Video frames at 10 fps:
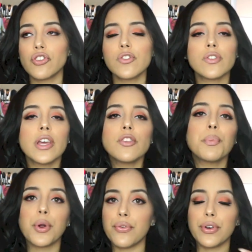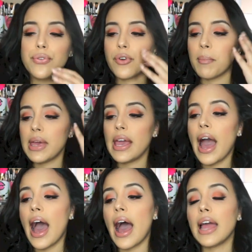Just, it's perfect for
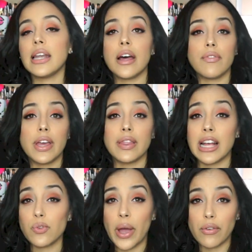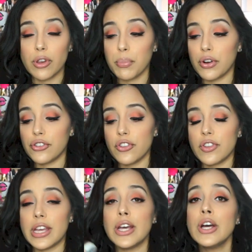me. I love it. That's why I
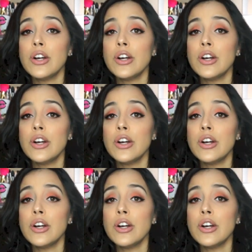repurchased it.